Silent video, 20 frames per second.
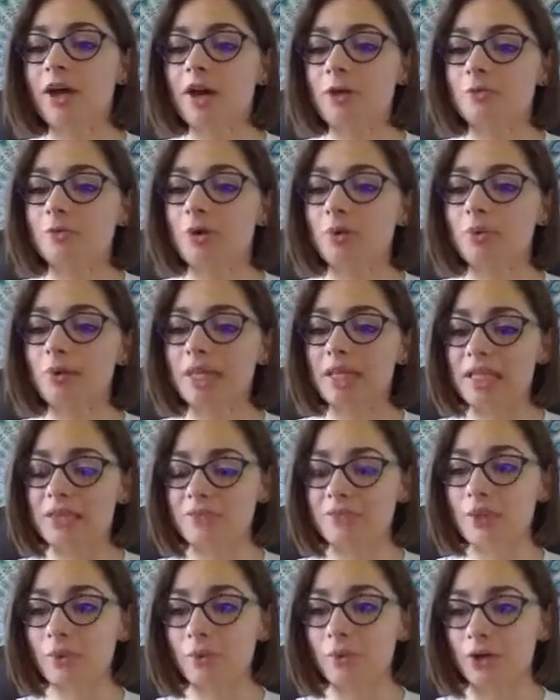But we live
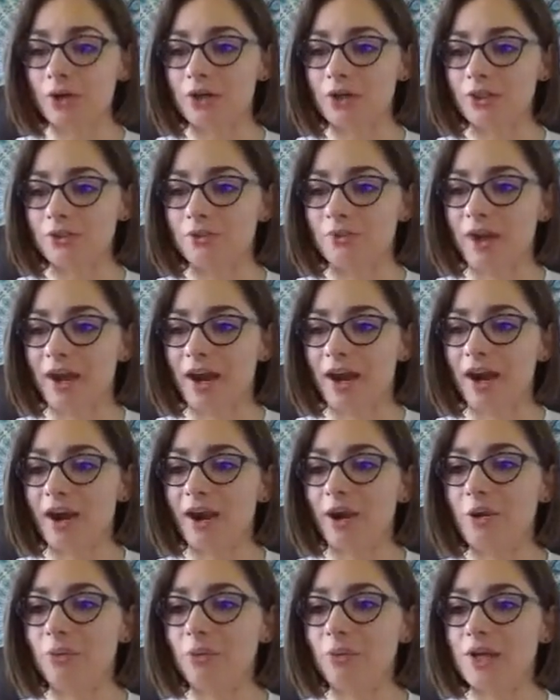in a world
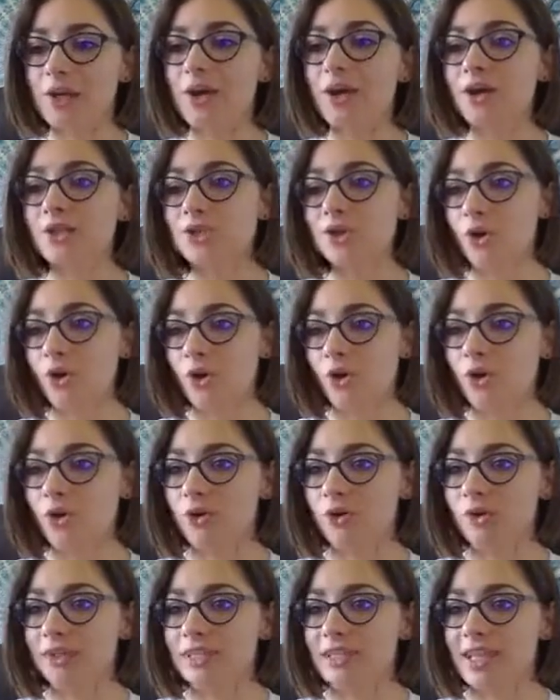where we are
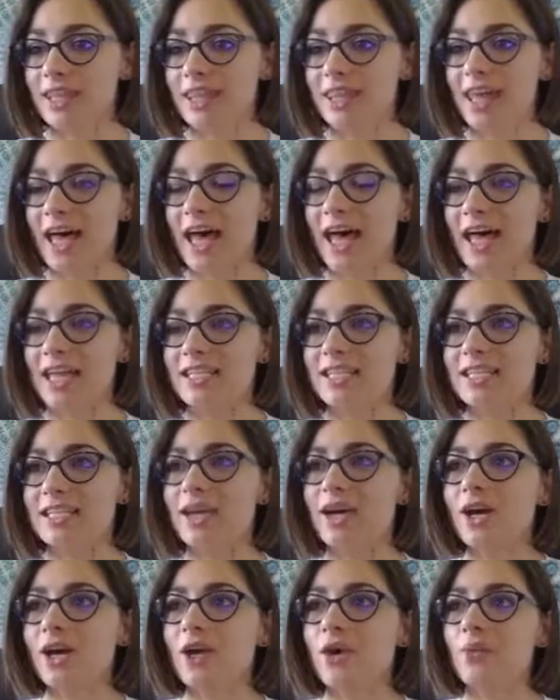told that
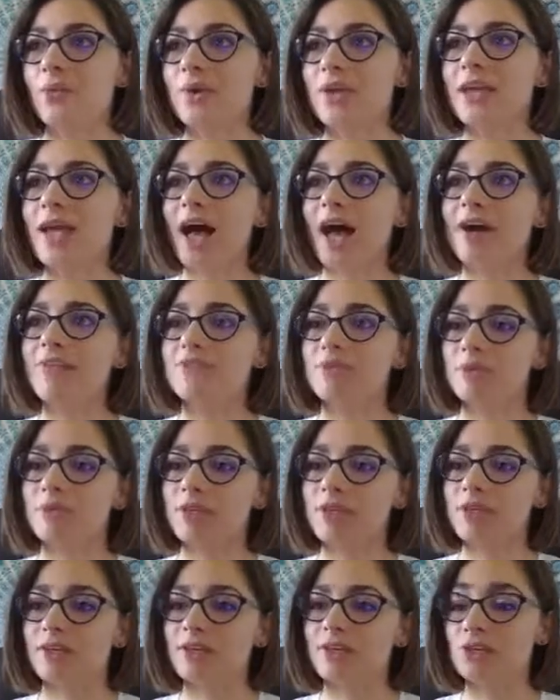we have to
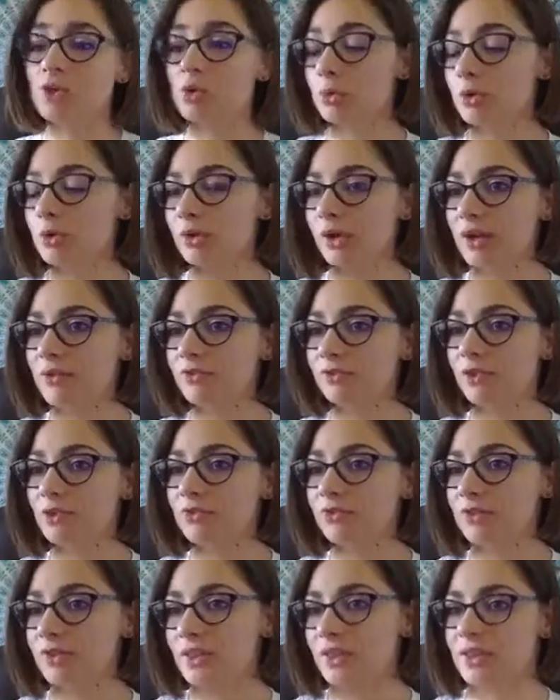be super grateful
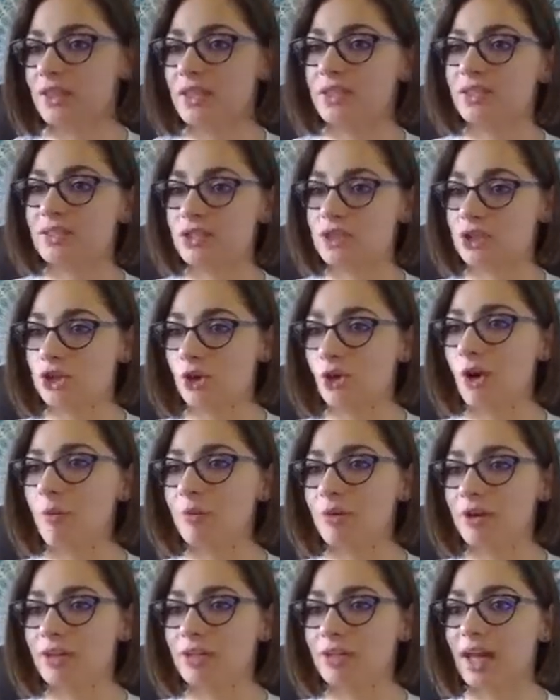for the things that show up
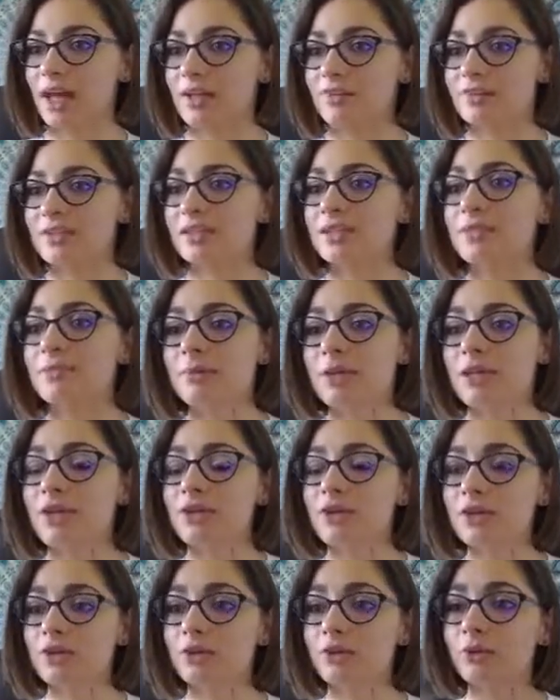in our lives, and that
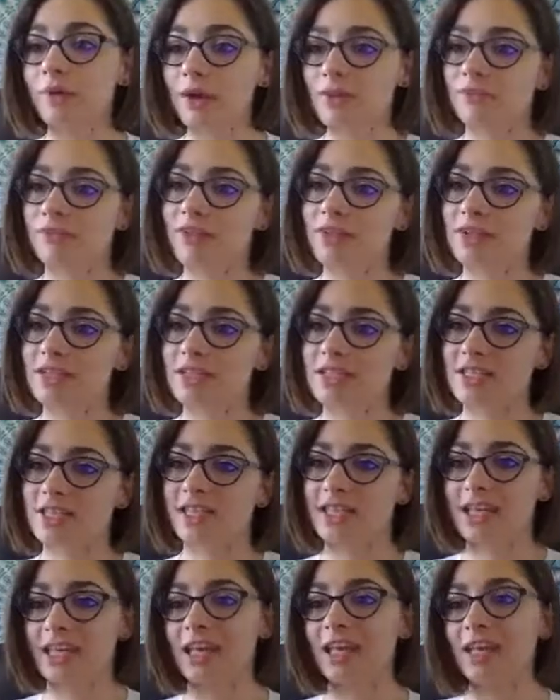being grateful is the
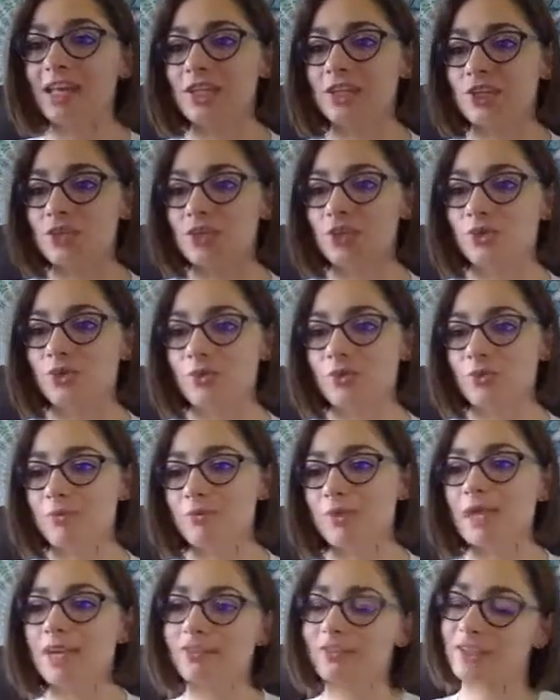key to
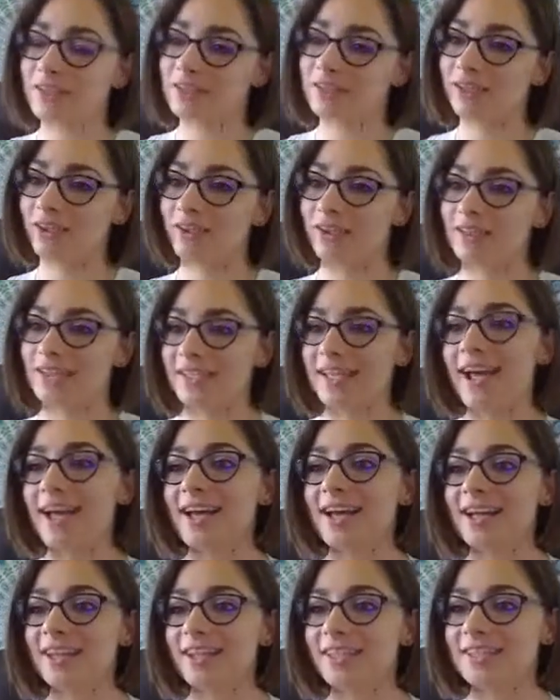manifesting our
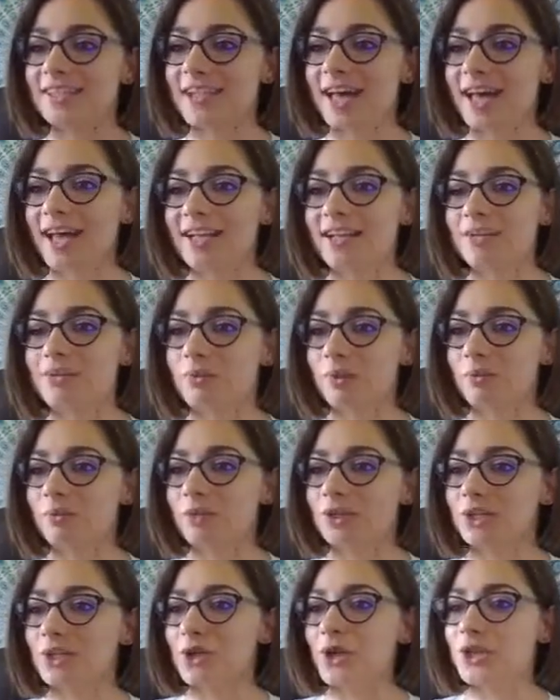desires. And when
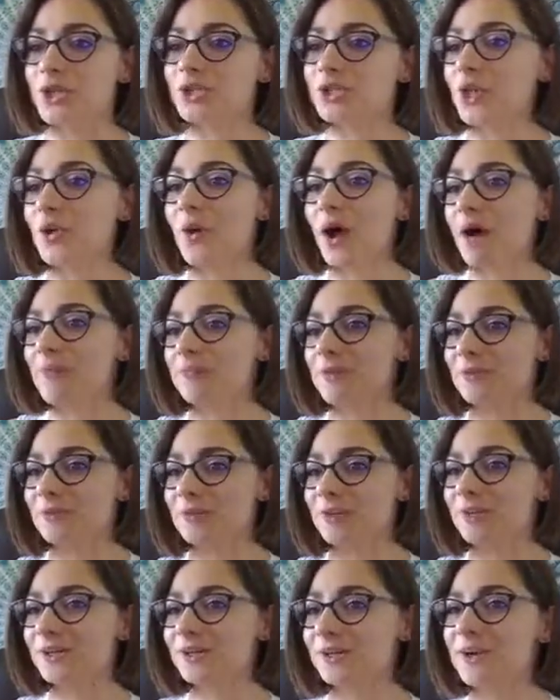we show up and
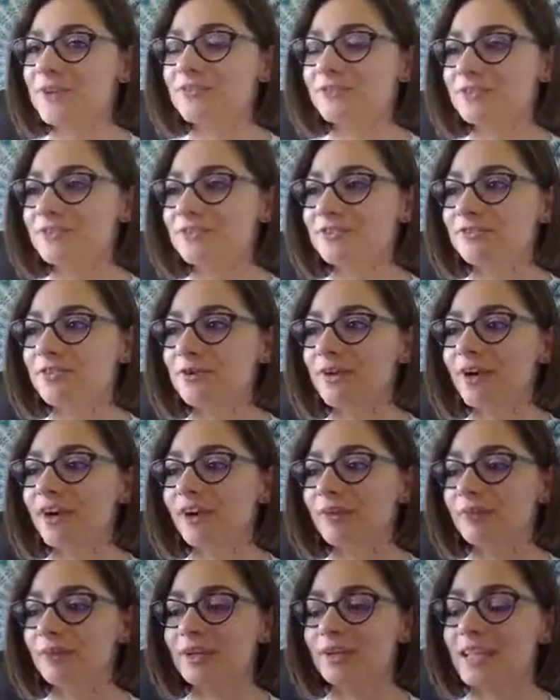we're grateful for,
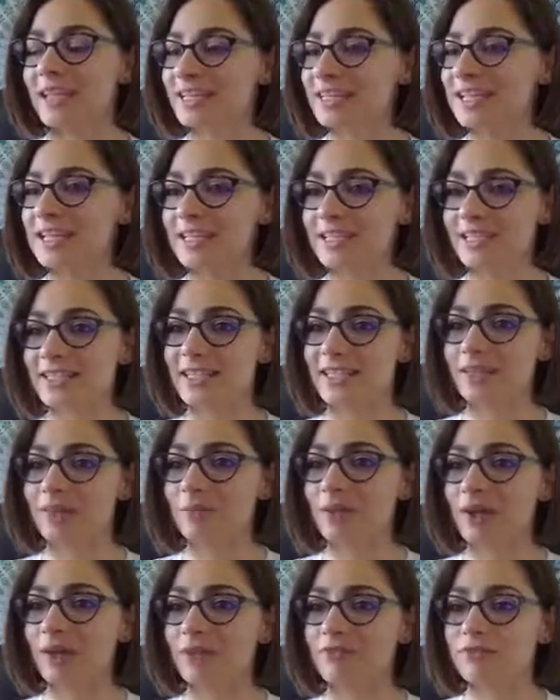and we're like dancing, and
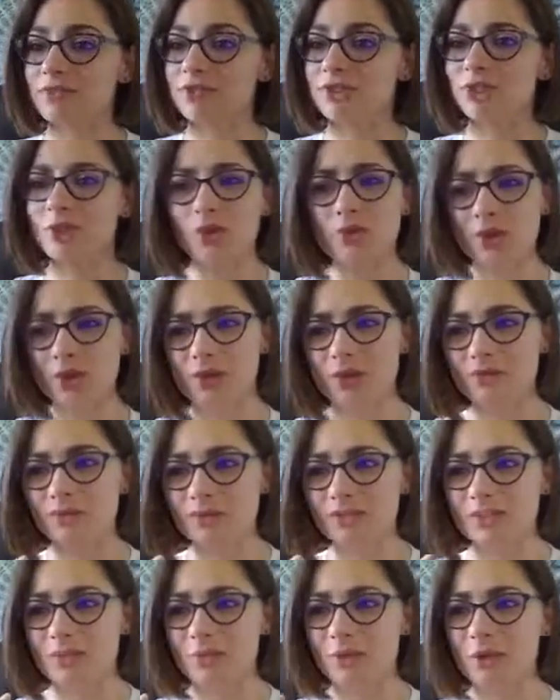we have to show the
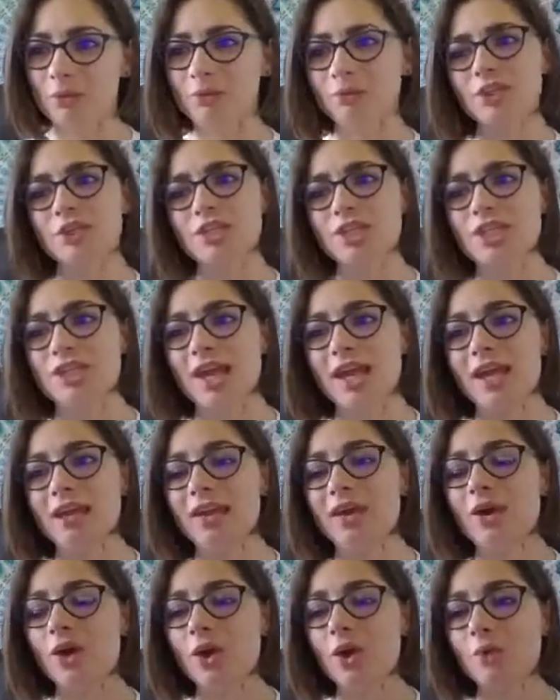universe that we
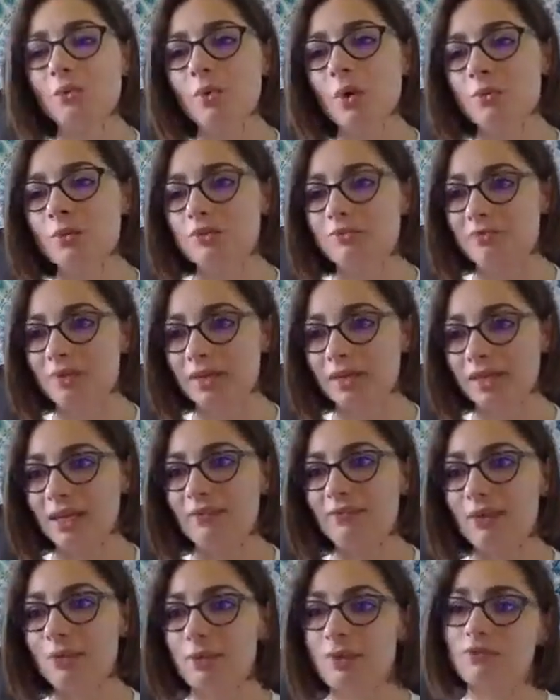appreciate what we've been
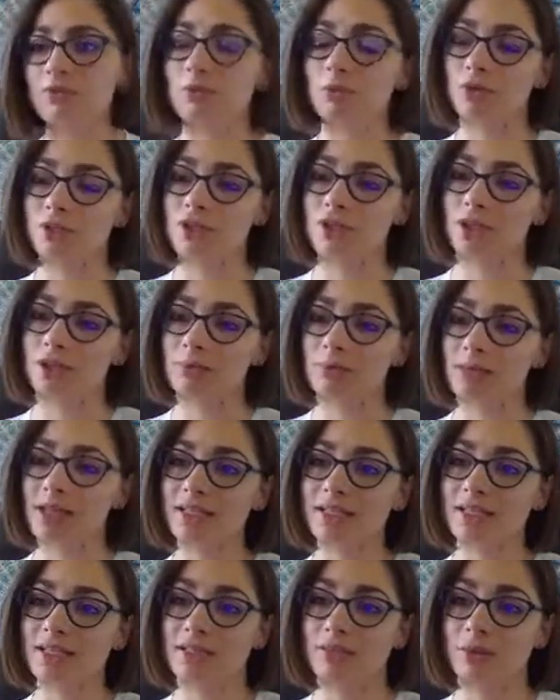given. We have to appreciate the
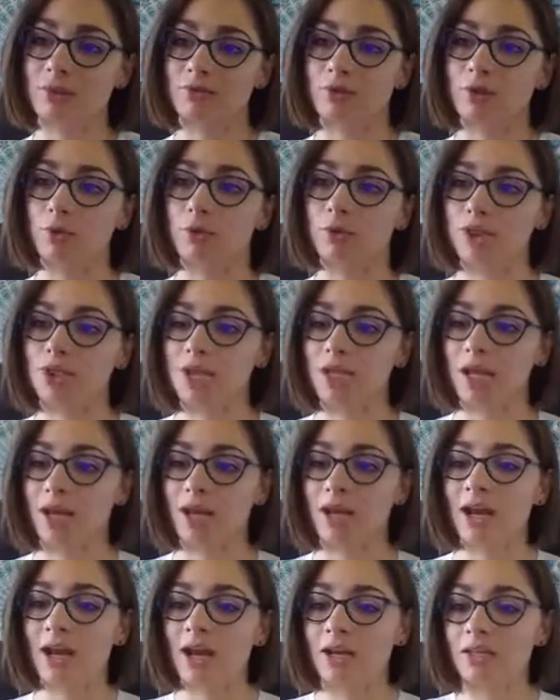blessings. We have to
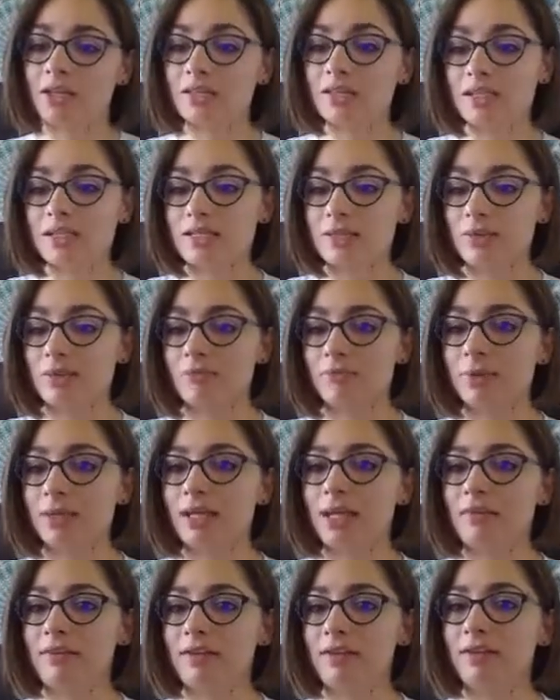appreciate the things that we've been
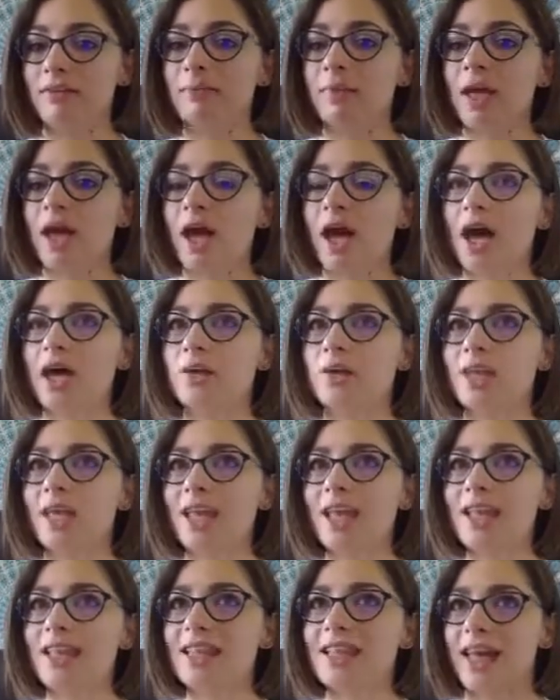giving. And
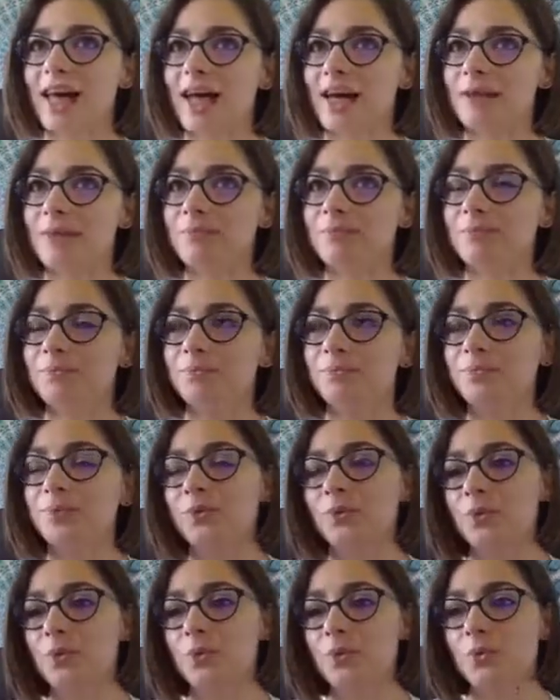in that,
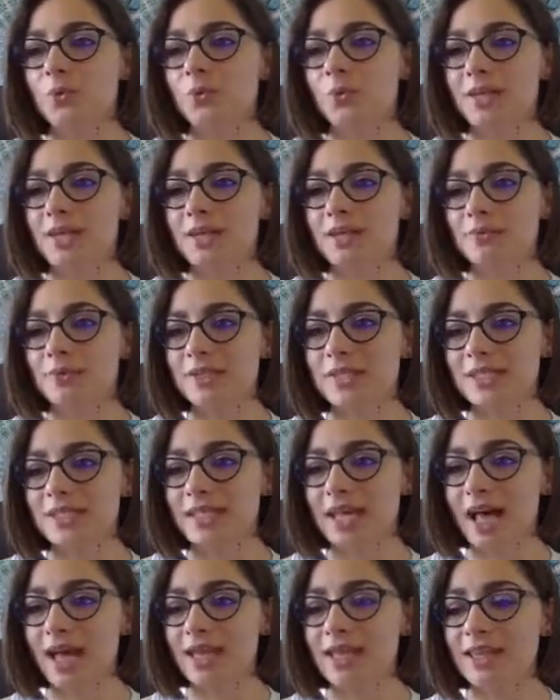we
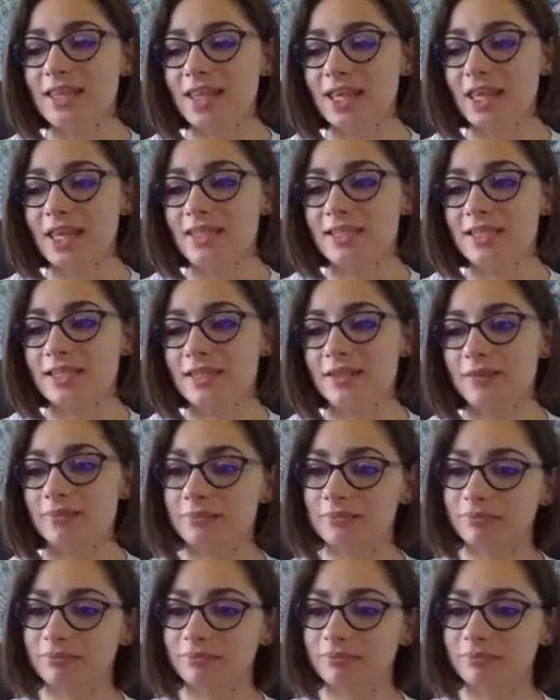decide that